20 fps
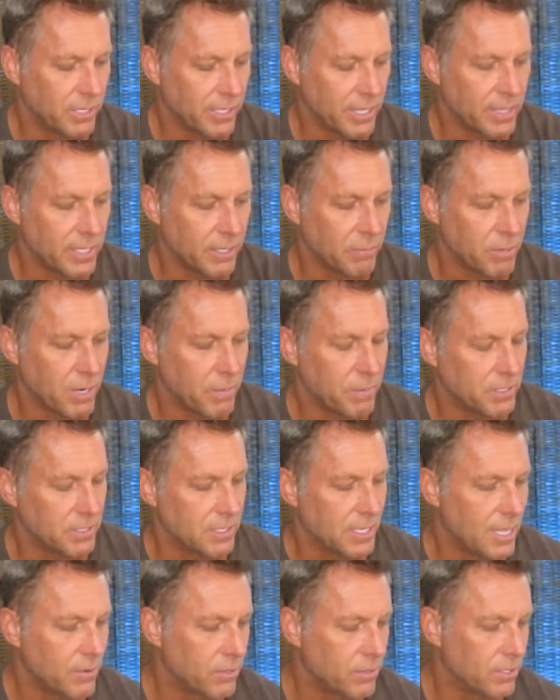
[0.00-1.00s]
That thing probably is
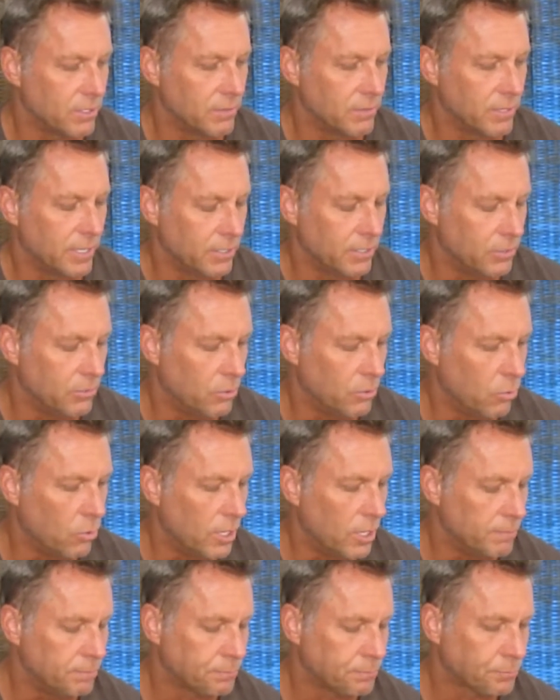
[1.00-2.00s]
louder than, than you know
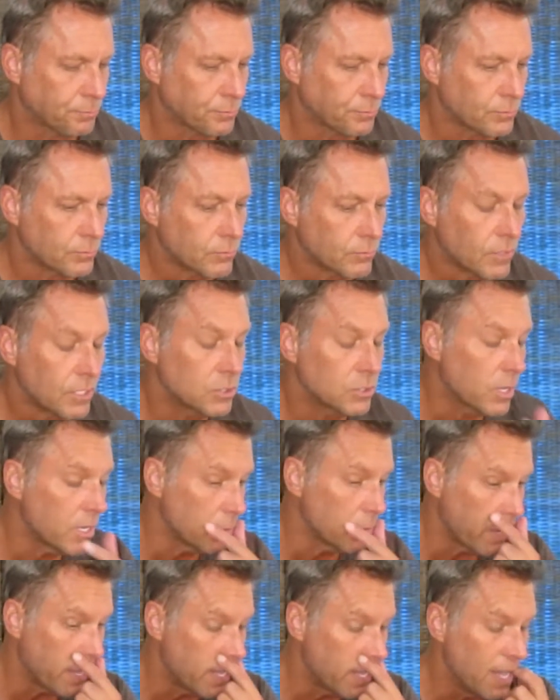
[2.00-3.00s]
what. So
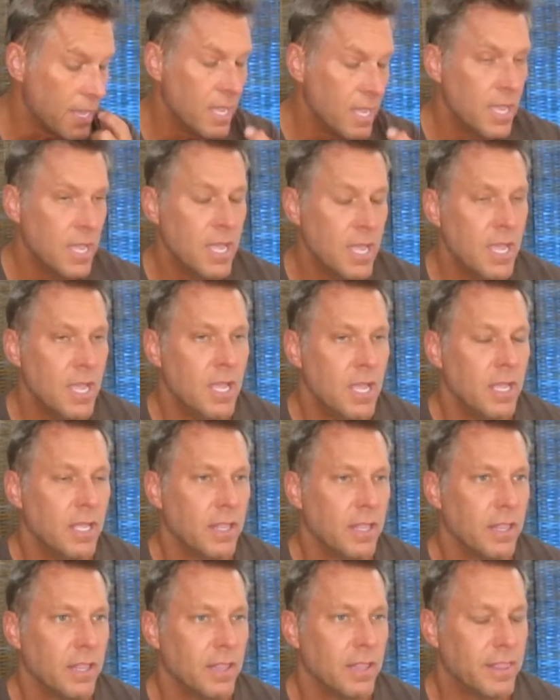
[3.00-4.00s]
anyway,
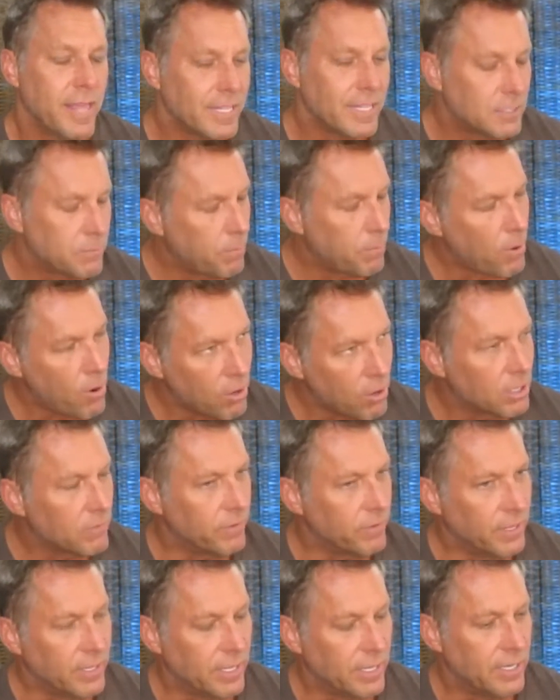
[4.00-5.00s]
that's part of
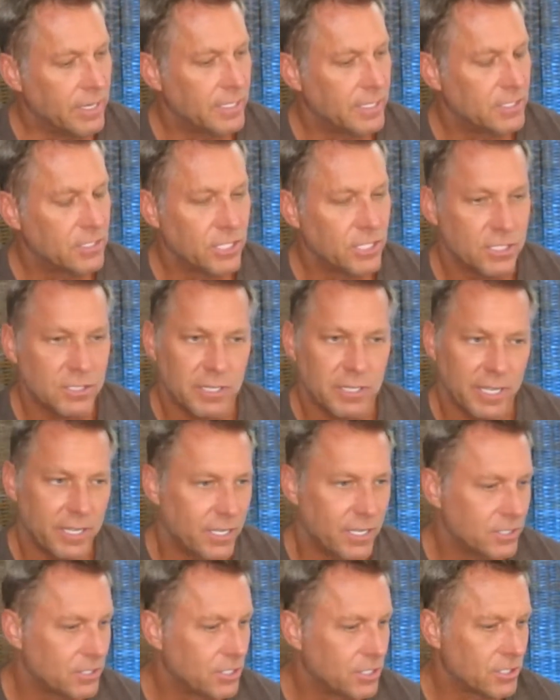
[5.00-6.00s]
it, and it's just it
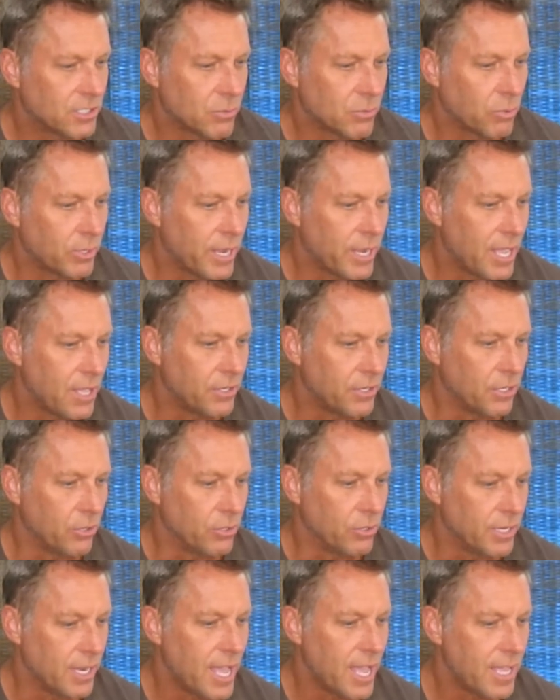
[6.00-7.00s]
is just the reality. You're
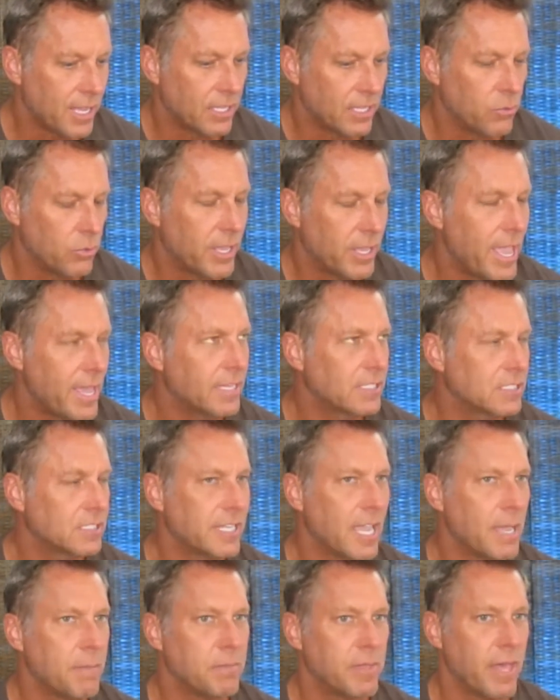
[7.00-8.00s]
not you can't
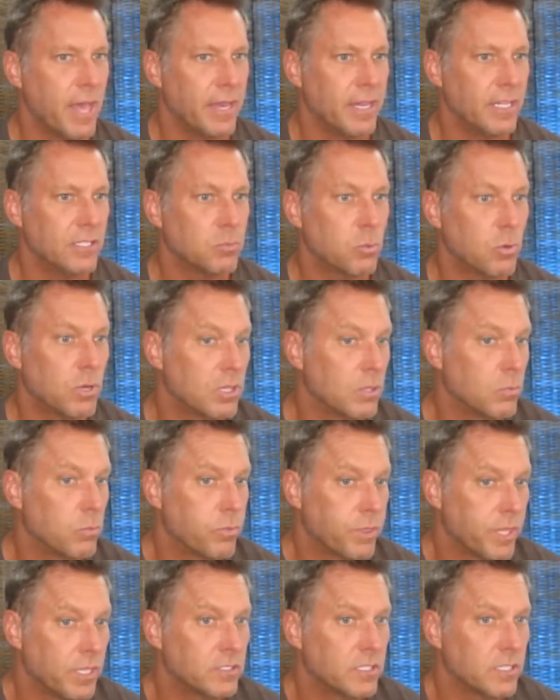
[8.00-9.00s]
escape that, and it's one of the
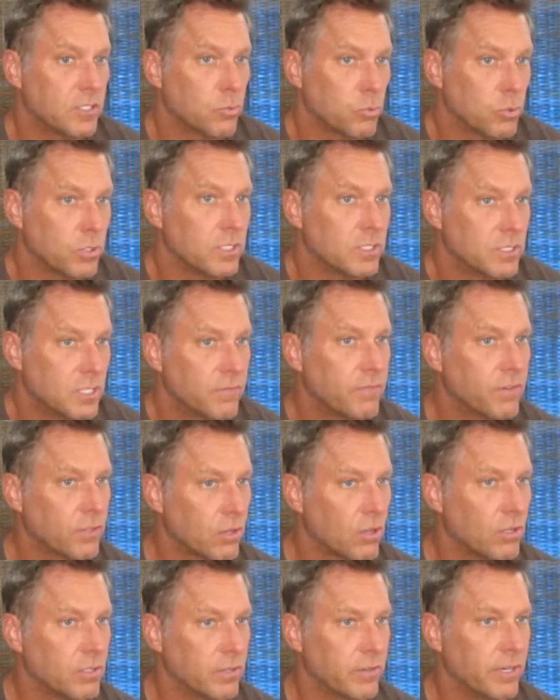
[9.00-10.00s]
things that's really
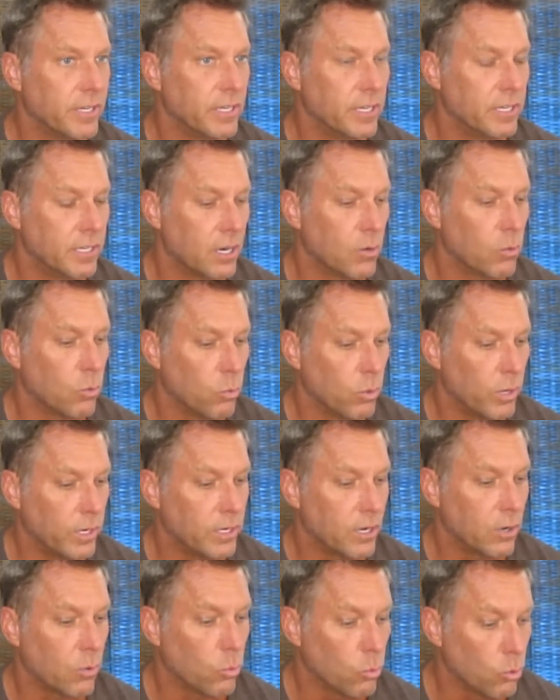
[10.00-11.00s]
difficult in our in our, in
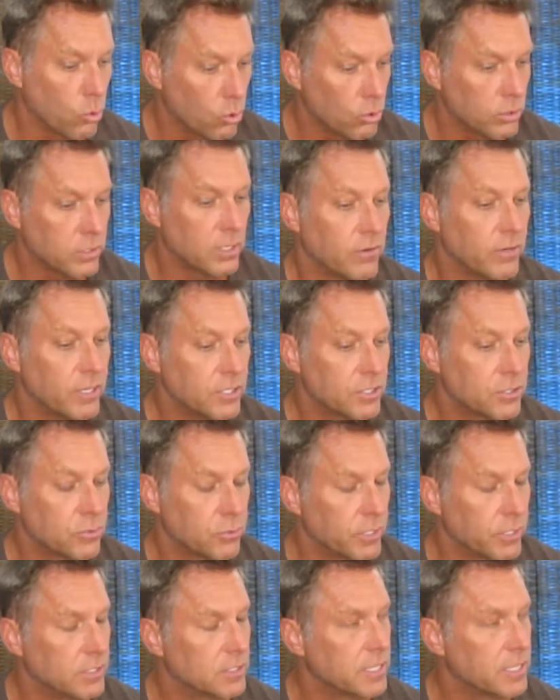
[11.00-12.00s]
our world
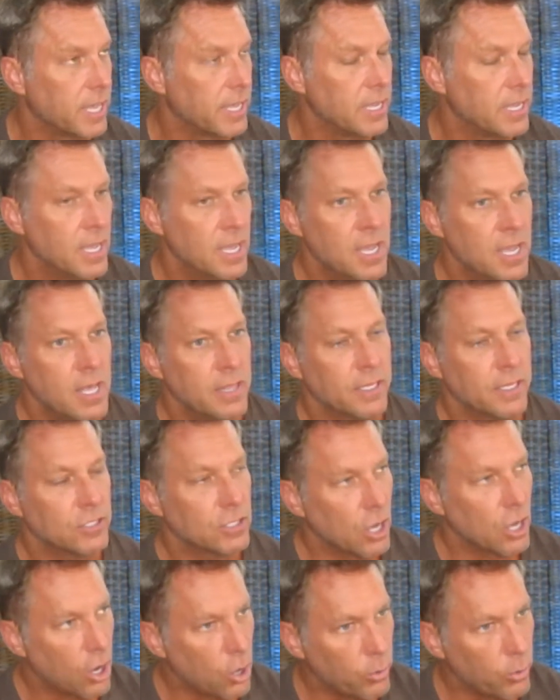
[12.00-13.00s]
industry is that there's
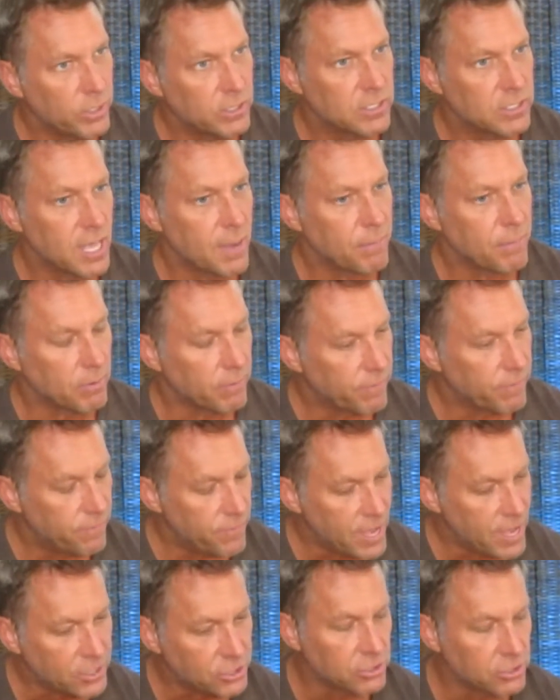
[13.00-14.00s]
always that
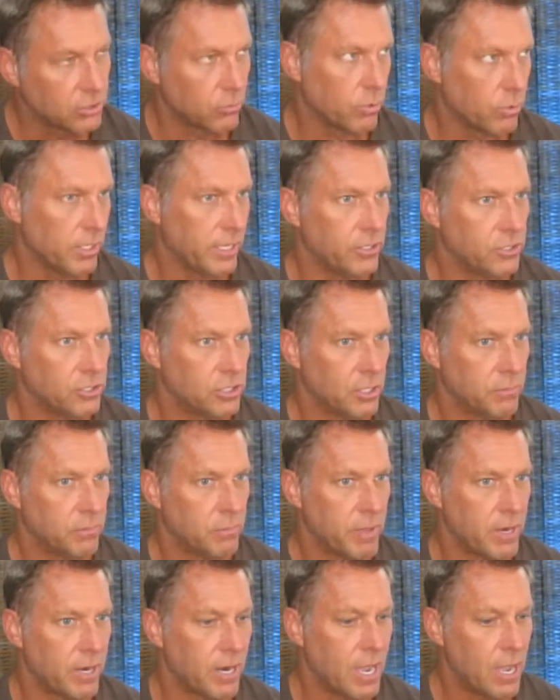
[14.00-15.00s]
professional relationship, no
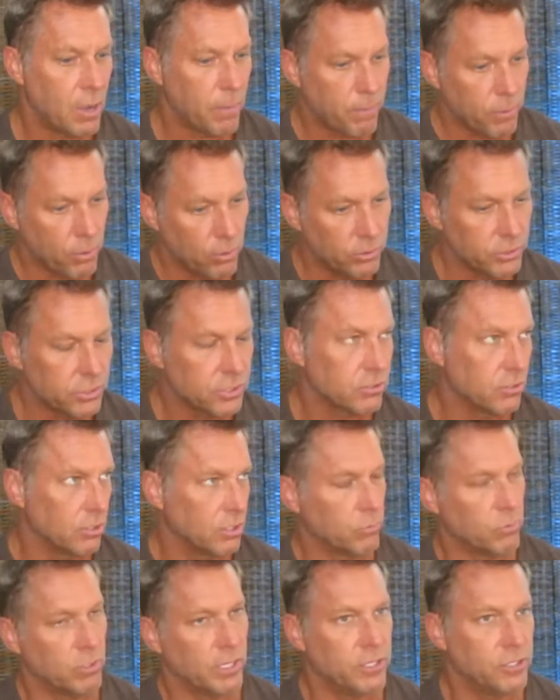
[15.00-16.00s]
matter how personal
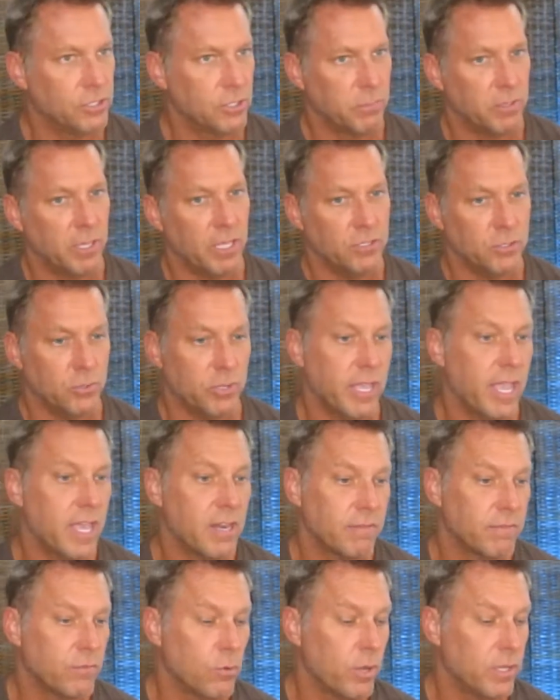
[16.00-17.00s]
the relationship gets. You can't
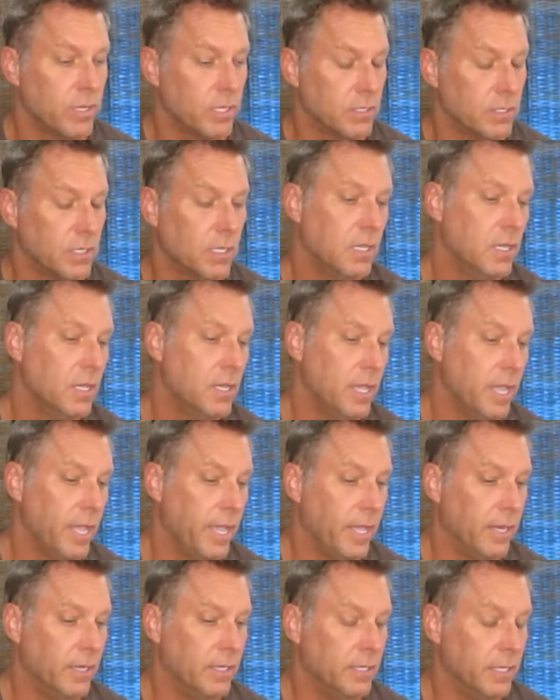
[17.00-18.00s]
avoid it,
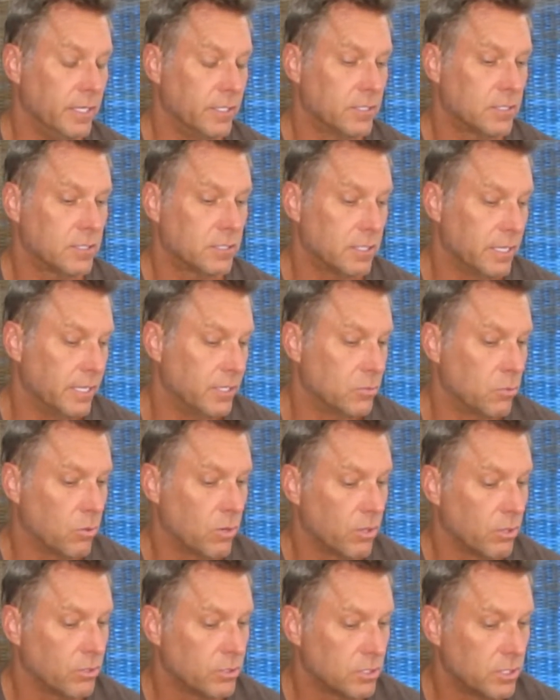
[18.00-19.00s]
and it's it's one
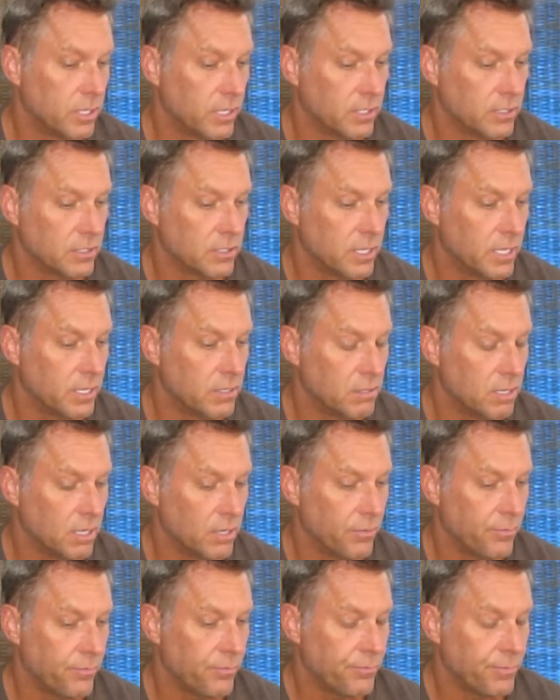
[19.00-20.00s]
of those things that
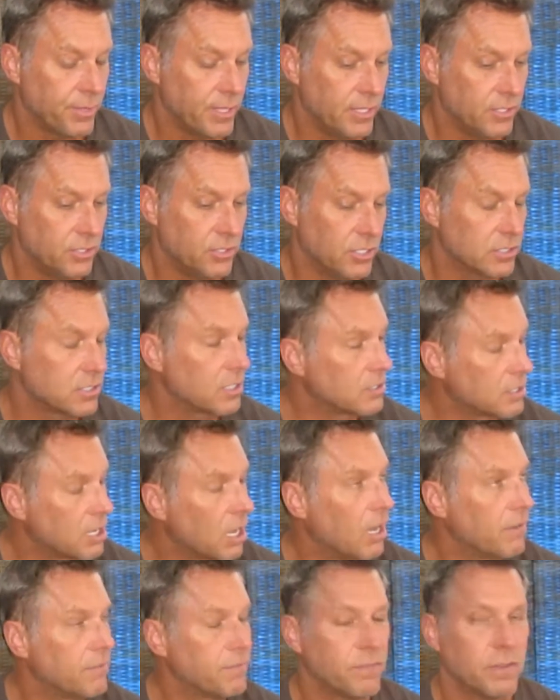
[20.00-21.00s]
um, is just a
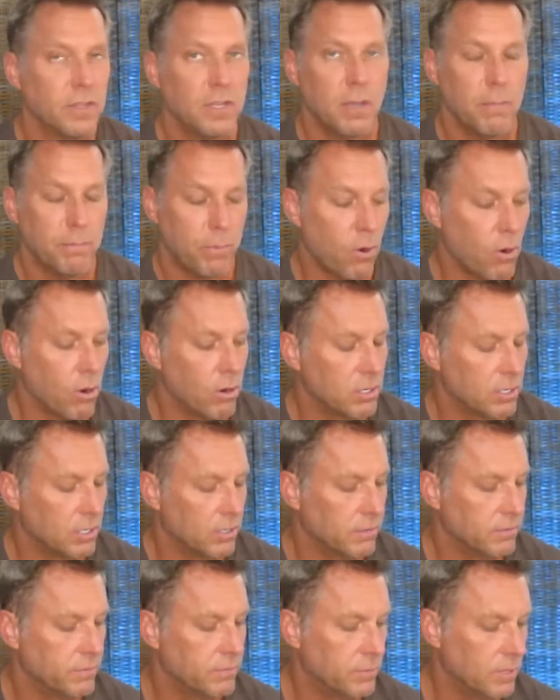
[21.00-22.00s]
tough part
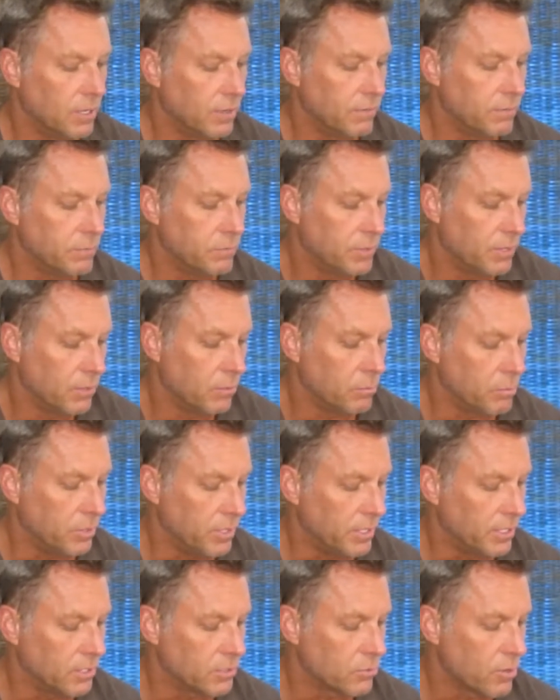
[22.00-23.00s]
of, of you know
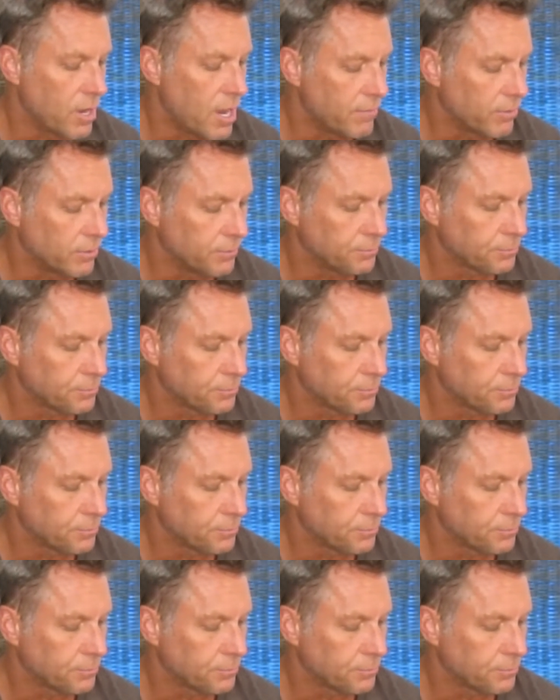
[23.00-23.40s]
being in travel.